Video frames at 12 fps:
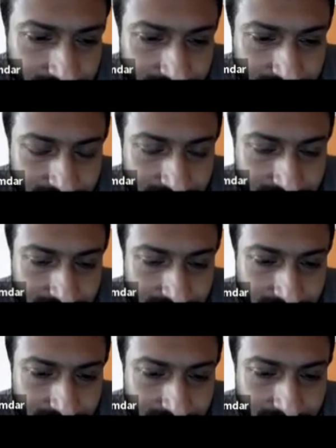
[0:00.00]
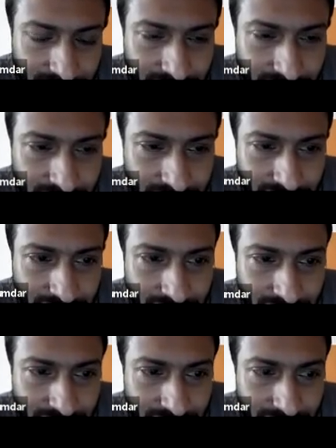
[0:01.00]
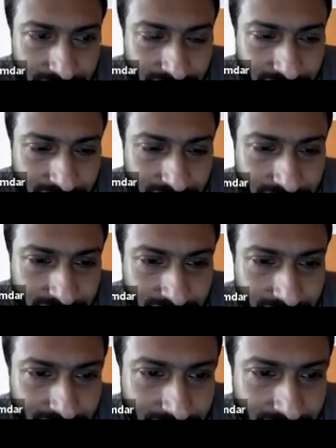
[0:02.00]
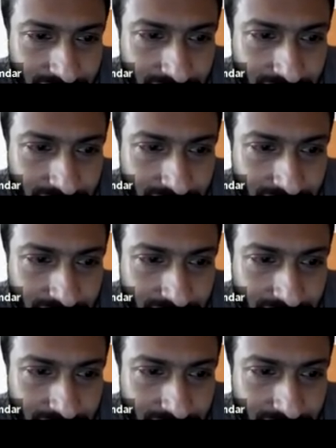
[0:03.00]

Nothing is said.